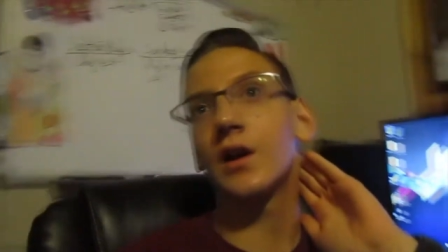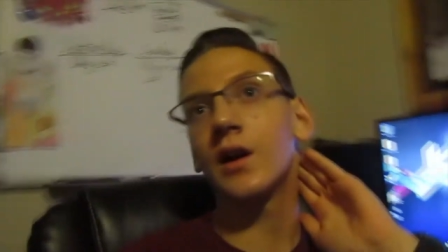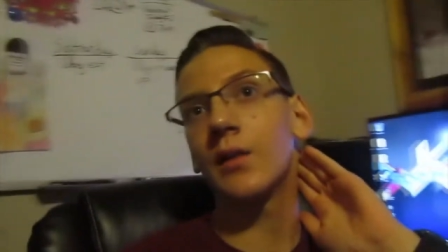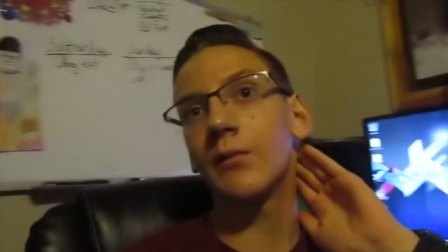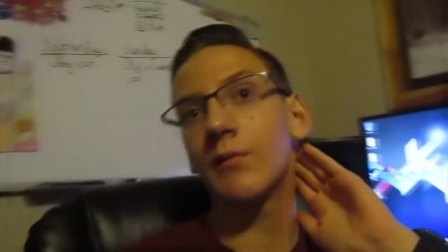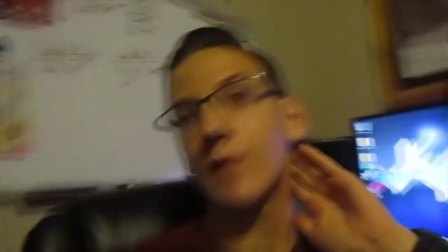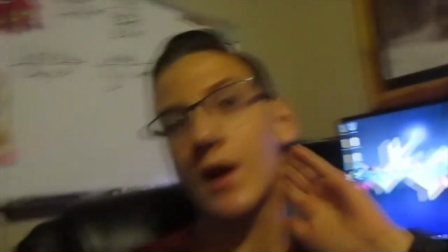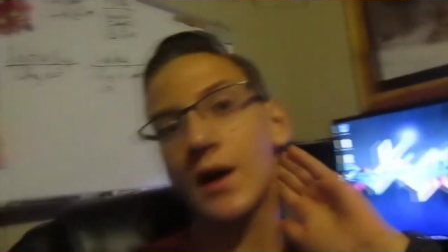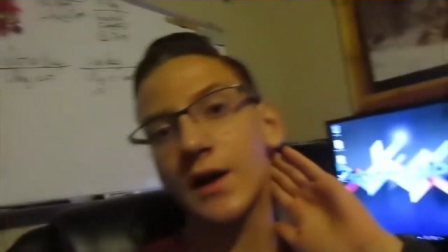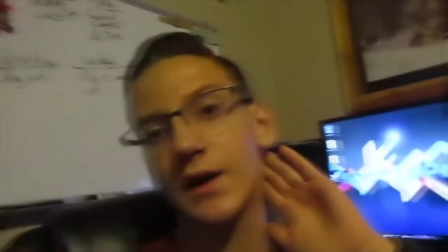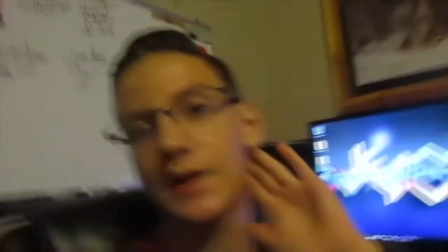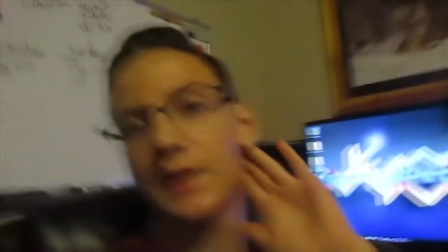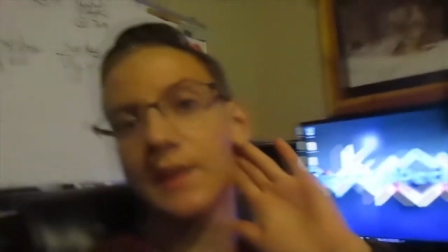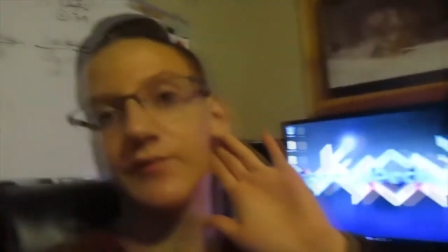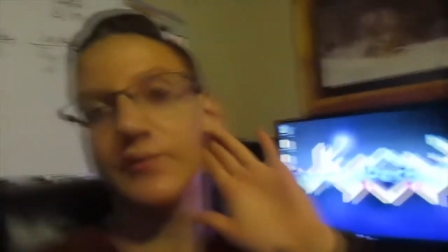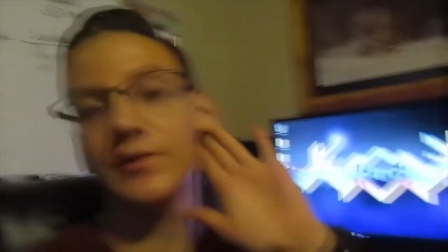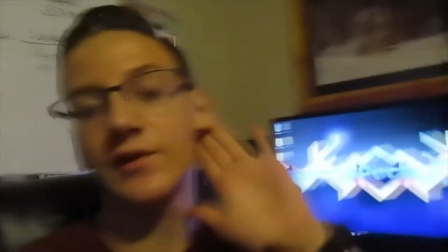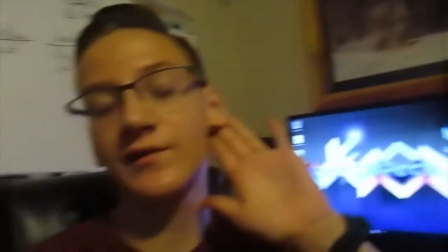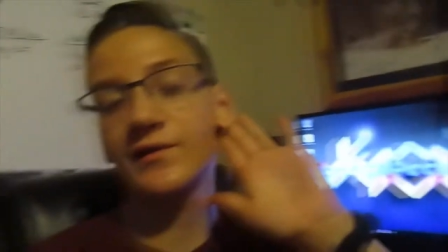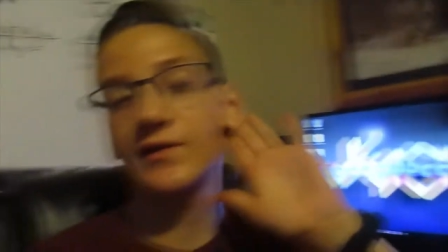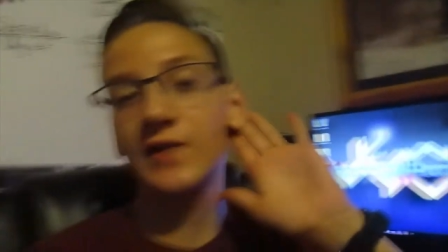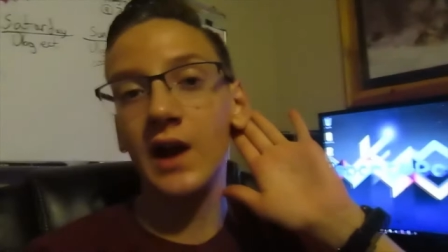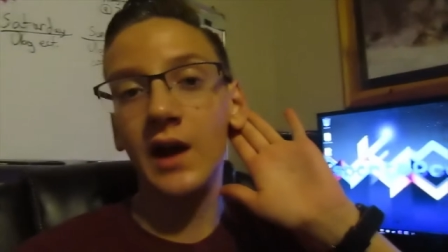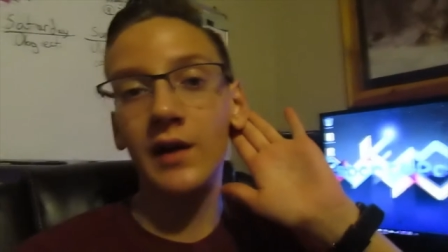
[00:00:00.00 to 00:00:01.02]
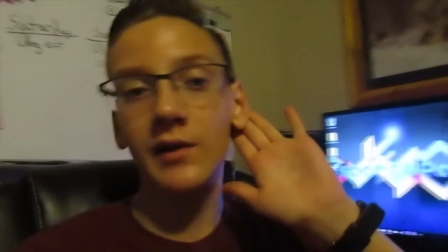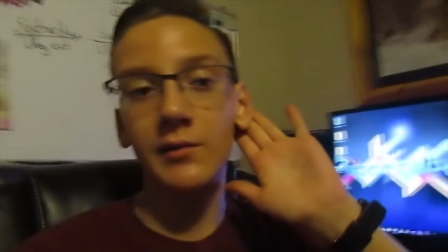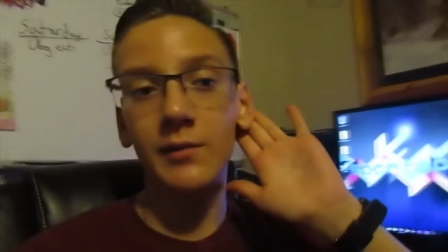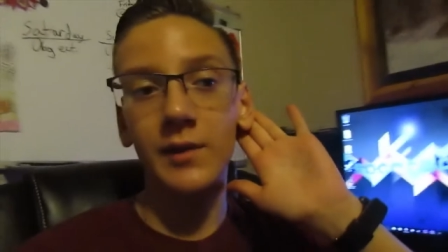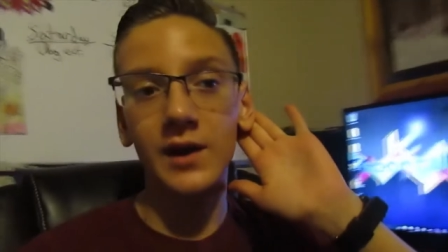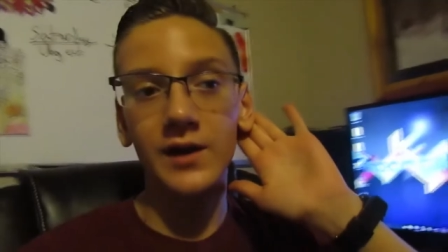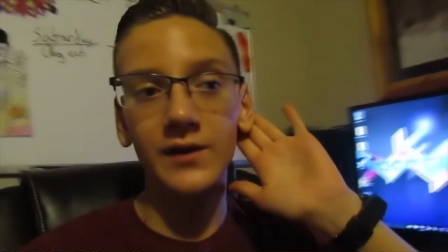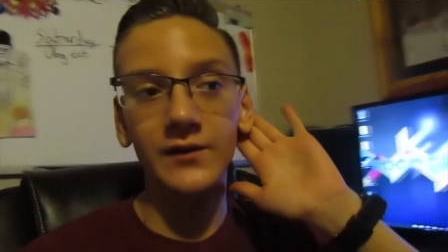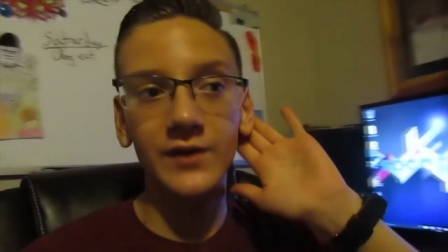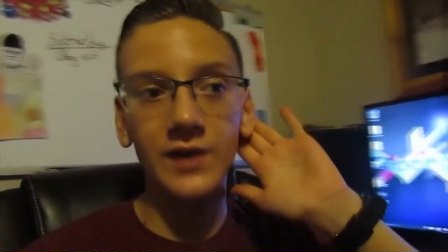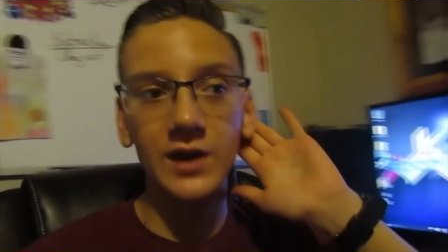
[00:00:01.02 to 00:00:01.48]
I'm not going to have enough time to
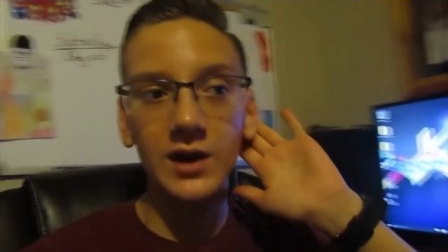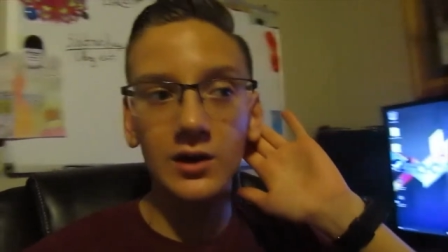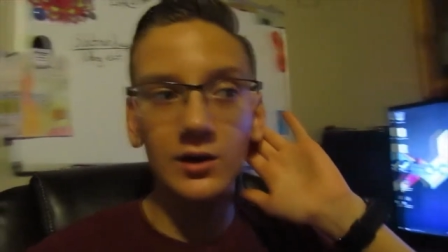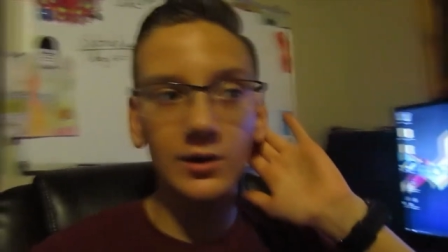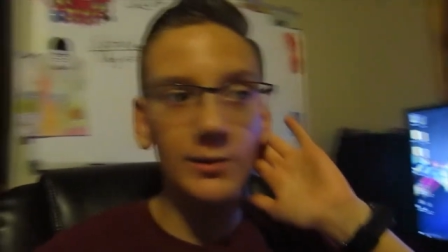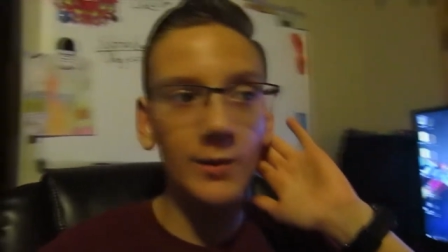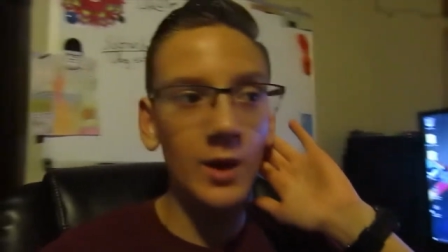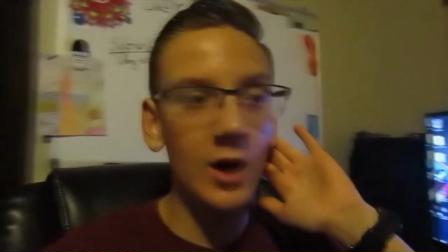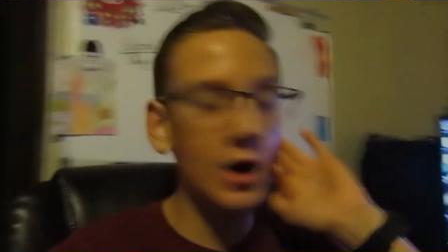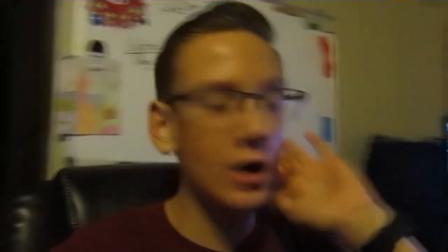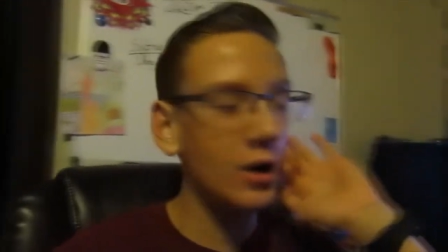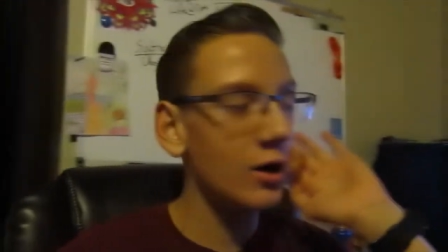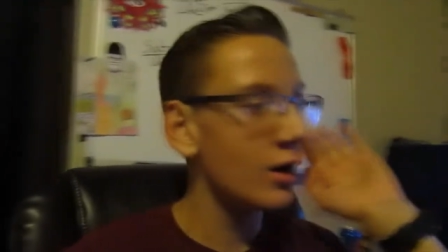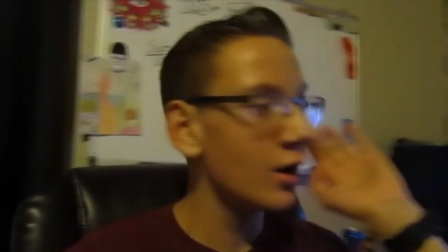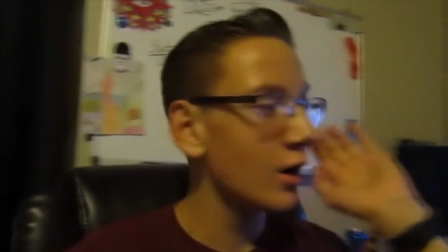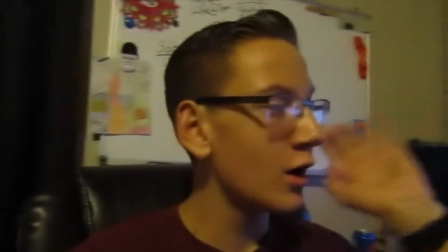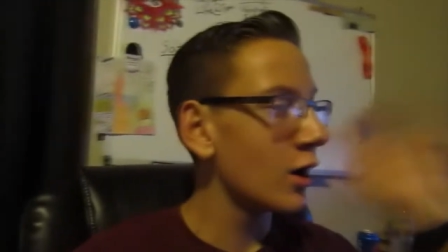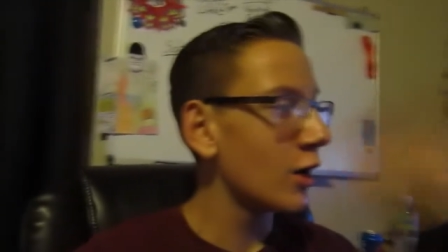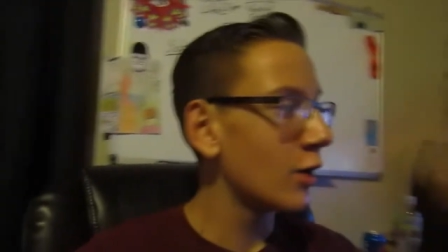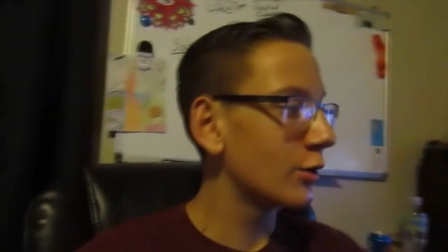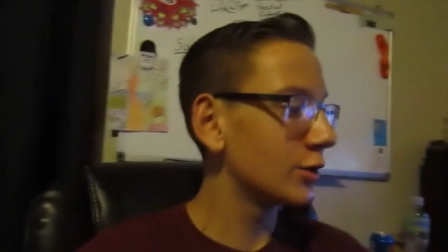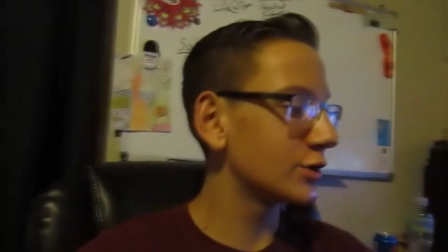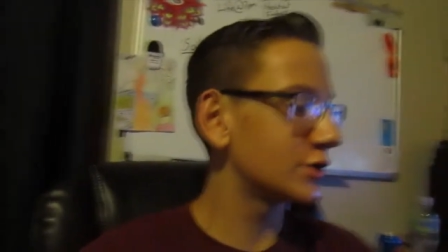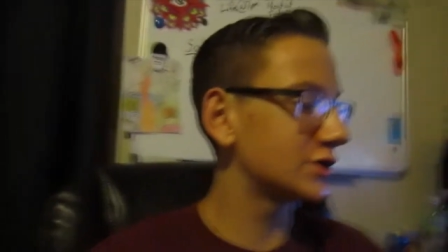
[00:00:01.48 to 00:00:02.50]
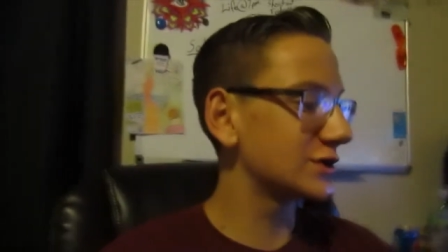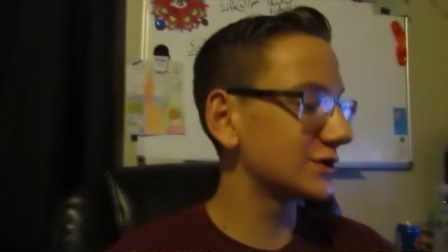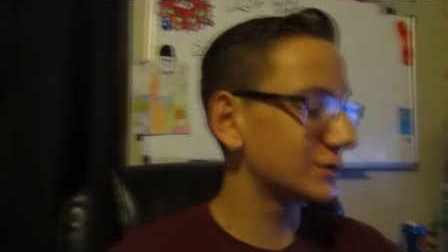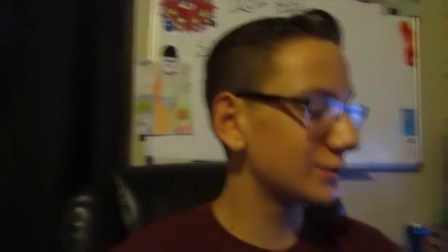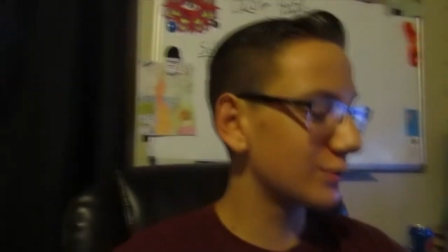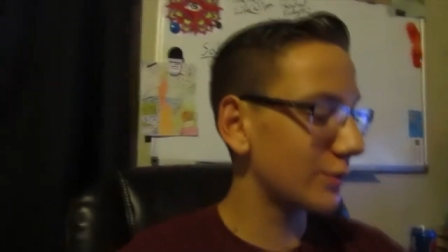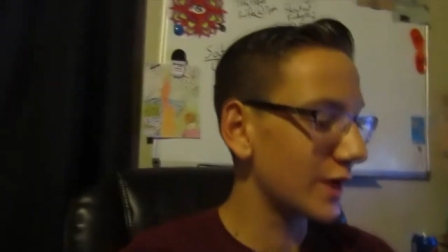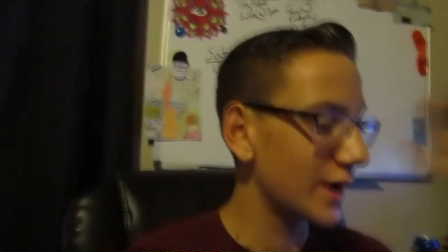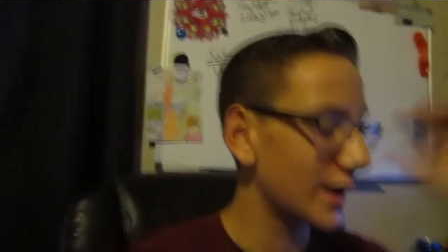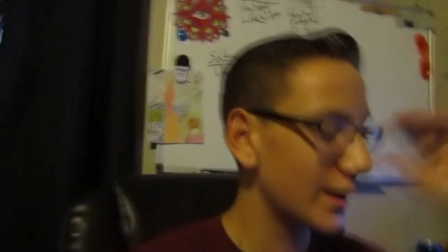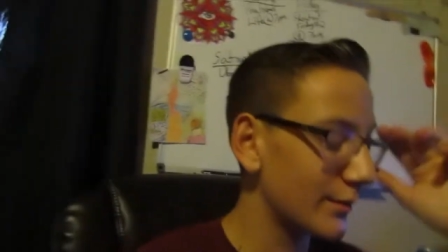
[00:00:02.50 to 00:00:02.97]
make a video tomorrow, which is
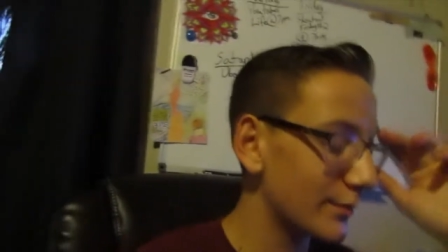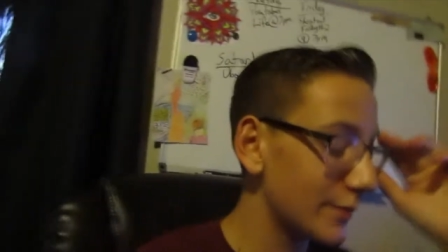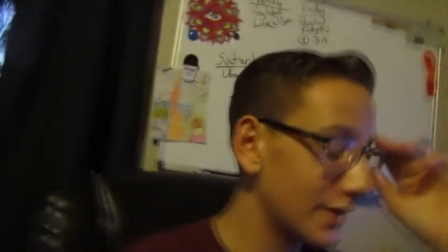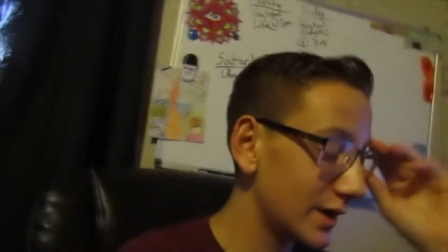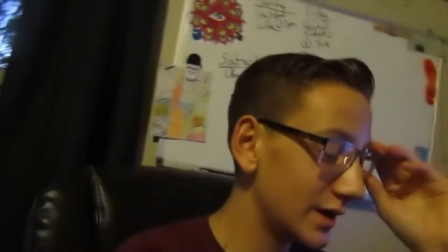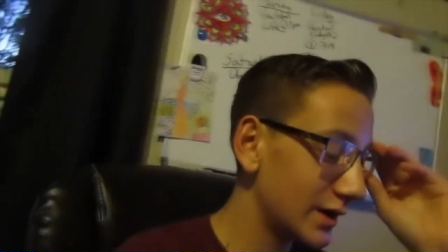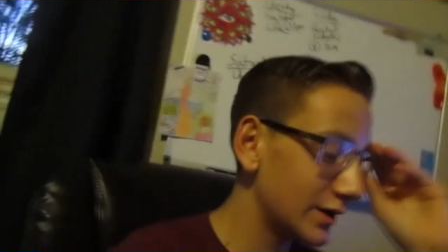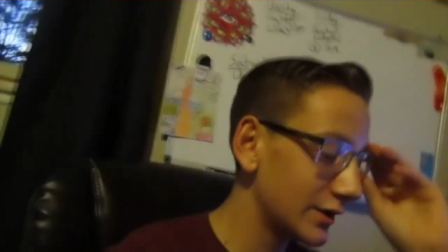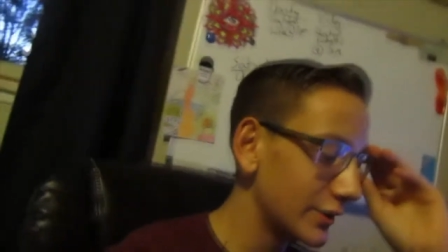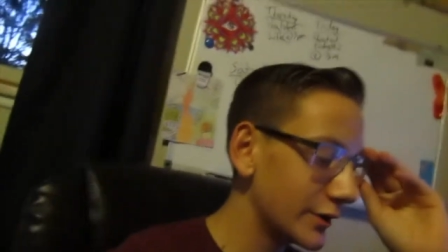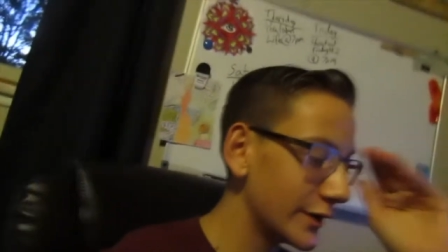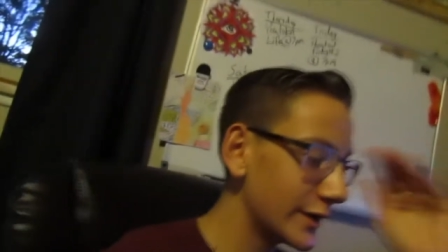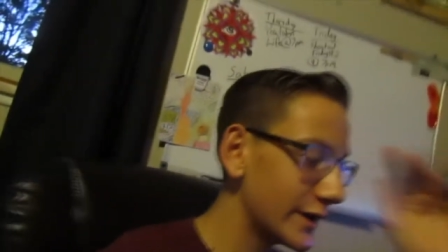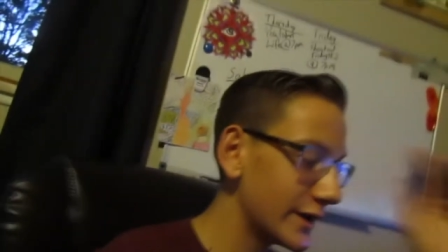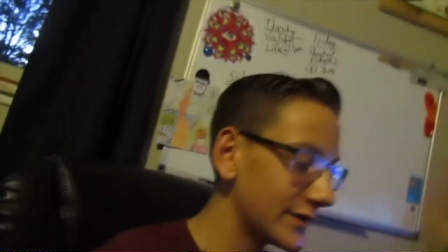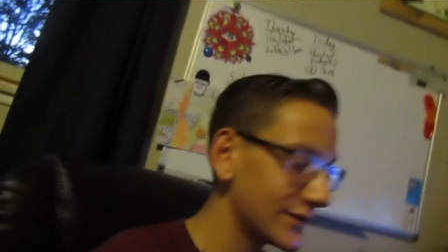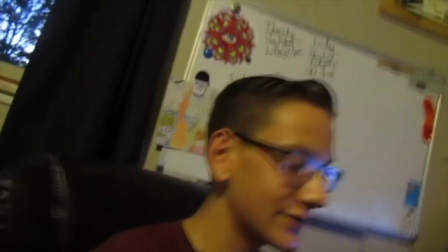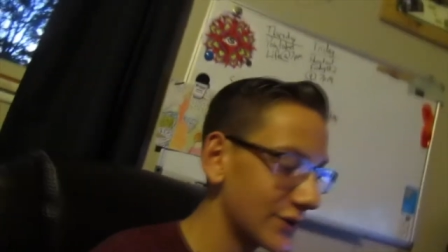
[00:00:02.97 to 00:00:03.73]
the way I've been doing it.